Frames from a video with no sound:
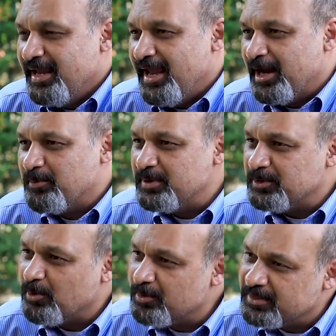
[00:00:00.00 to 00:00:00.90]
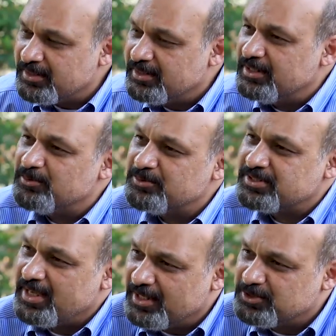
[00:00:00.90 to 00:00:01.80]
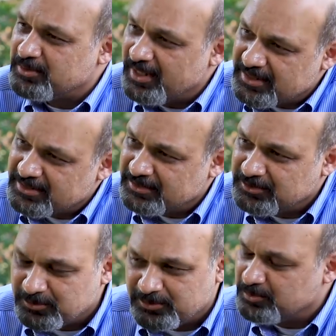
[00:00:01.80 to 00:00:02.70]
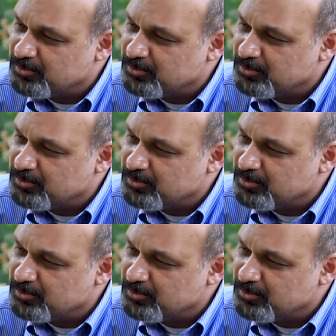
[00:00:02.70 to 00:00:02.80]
and we don't reduce education to